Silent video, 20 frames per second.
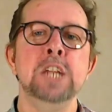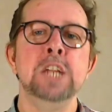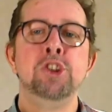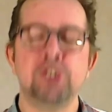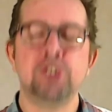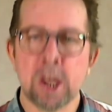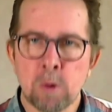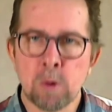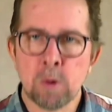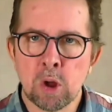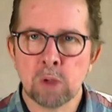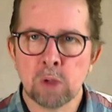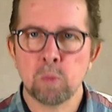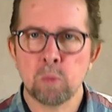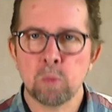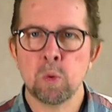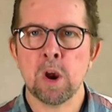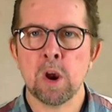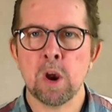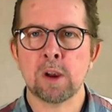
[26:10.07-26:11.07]

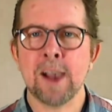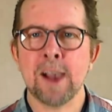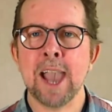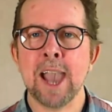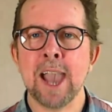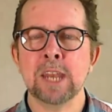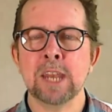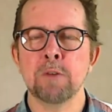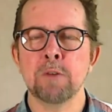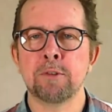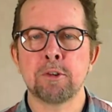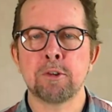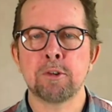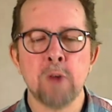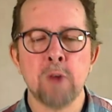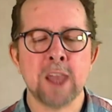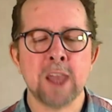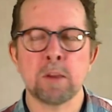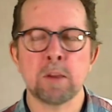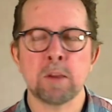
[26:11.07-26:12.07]
general, we are kind of trying to